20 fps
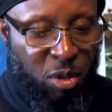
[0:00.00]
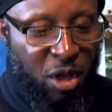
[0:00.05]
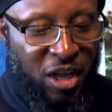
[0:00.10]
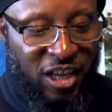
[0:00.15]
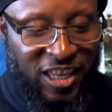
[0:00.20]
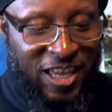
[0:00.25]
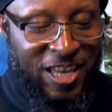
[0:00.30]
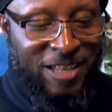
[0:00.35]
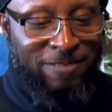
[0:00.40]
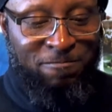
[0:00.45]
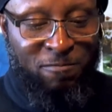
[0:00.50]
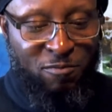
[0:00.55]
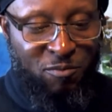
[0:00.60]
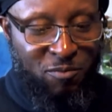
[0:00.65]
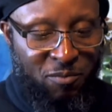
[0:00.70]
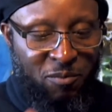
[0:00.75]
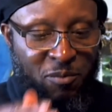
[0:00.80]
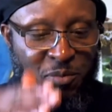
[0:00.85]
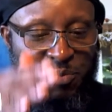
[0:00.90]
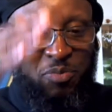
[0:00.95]
Again,
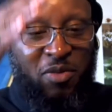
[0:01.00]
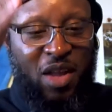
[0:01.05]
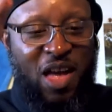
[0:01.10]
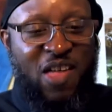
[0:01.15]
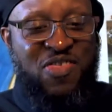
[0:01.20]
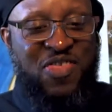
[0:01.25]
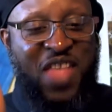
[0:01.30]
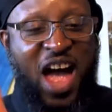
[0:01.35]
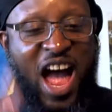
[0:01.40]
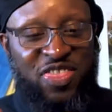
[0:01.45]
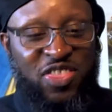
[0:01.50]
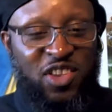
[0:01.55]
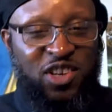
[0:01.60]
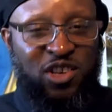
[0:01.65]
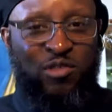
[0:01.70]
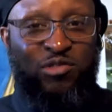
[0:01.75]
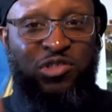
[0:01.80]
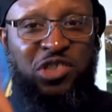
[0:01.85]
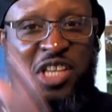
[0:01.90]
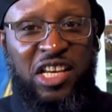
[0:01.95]
not the
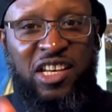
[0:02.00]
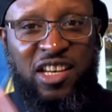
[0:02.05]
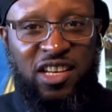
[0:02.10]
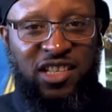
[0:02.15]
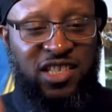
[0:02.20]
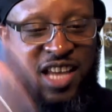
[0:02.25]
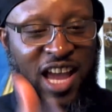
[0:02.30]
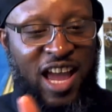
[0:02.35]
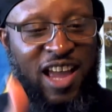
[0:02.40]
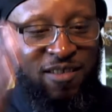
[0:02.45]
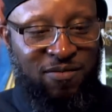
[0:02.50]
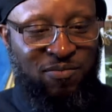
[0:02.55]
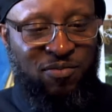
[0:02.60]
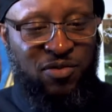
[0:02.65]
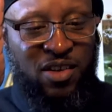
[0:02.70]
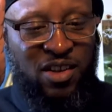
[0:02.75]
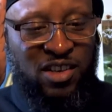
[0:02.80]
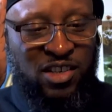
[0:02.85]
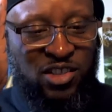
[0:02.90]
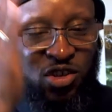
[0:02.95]
New Zealand type
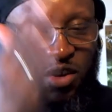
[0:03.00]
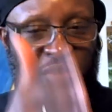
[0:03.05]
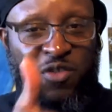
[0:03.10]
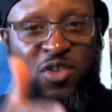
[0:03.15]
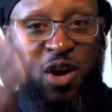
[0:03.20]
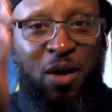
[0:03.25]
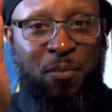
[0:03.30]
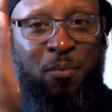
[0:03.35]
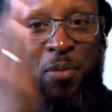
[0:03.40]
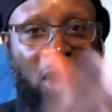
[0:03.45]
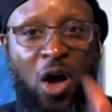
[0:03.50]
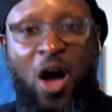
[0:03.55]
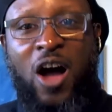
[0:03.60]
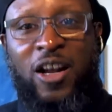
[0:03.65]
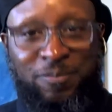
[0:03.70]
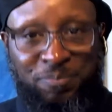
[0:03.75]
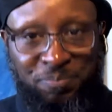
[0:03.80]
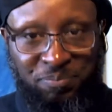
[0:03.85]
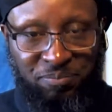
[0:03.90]
Sauvignon Blanc,